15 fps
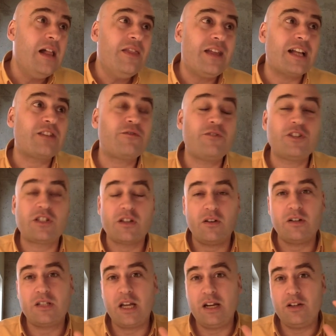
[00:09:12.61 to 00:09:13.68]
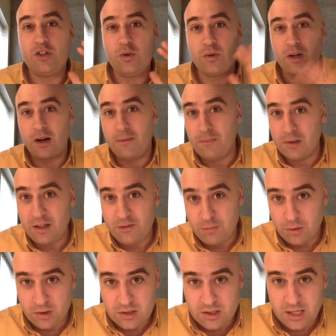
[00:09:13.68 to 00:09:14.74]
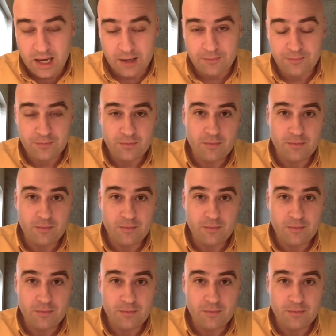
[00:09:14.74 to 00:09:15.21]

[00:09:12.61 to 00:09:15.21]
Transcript: that's facilitated to an unbelievable extent